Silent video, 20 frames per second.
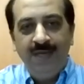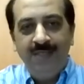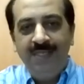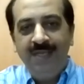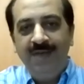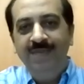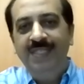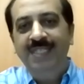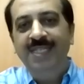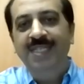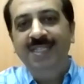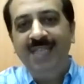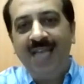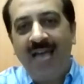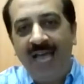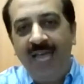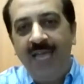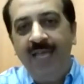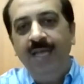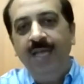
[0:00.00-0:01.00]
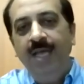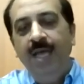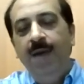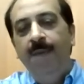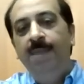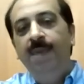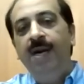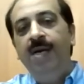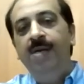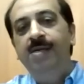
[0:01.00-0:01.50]
services guy,
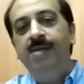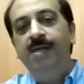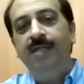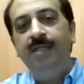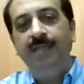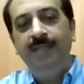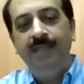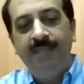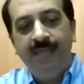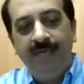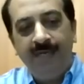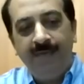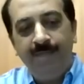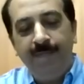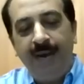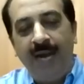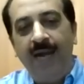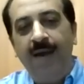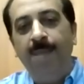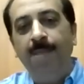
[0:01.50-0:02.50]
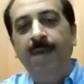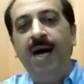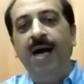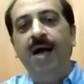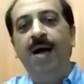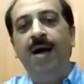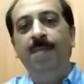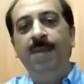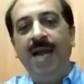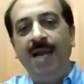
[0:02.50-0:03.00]
but the
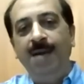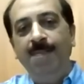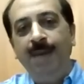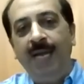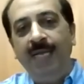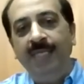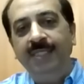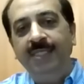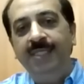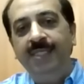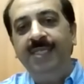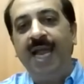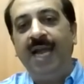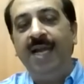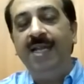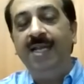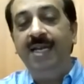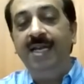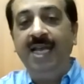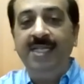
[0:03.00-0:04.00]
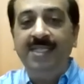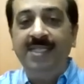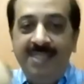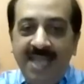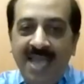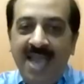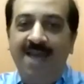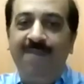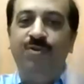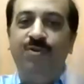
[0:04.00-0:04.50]
brand managers, category heads,
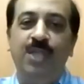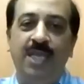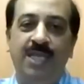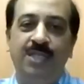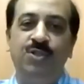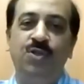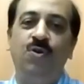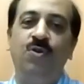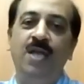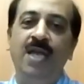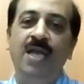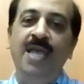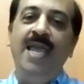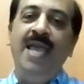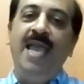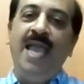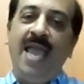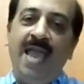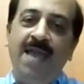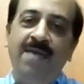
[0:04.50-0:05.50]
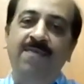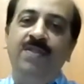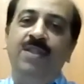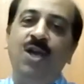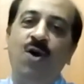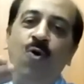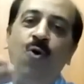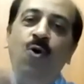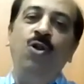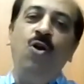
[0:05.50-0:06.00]
they have to think. So,
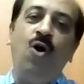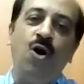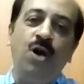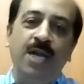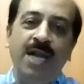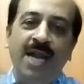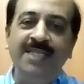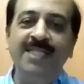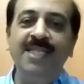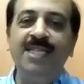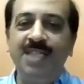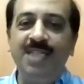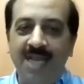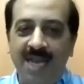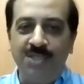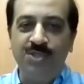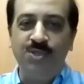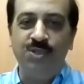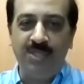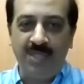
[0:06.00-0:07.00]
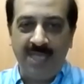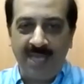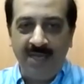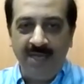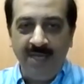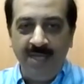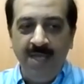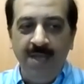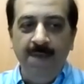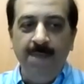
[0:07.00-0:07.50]
the whole organization has to think,
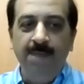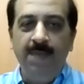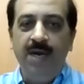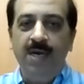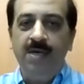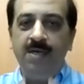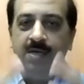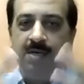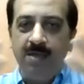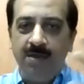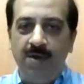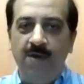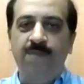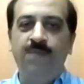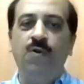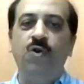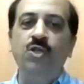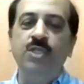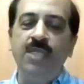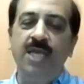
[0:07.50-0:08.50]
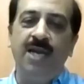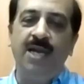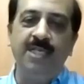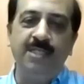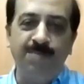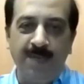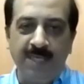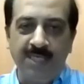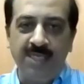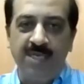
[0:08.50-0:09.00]
but of course there are
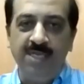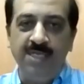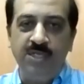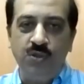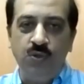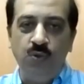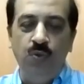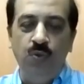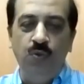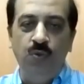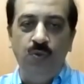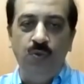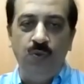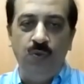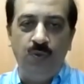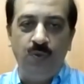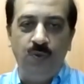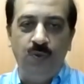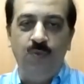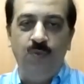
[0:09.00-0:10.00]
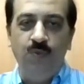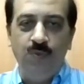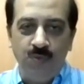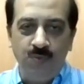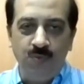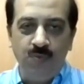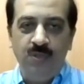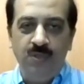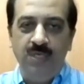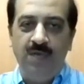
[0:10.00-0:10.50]
specialists to
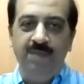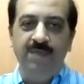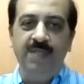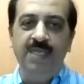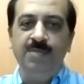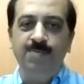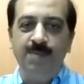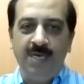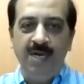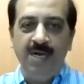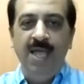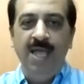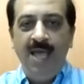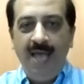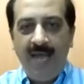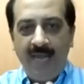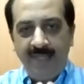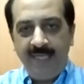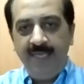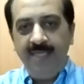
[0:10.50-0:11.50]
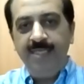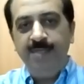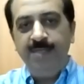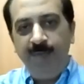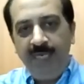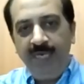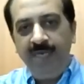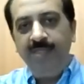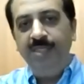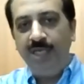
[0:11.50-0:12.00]
serve this, but I think it's
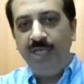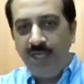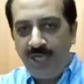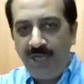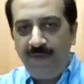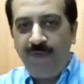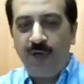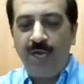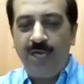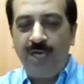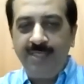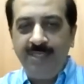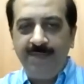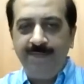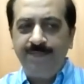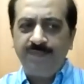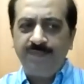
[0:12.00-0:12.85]
been a journey for us.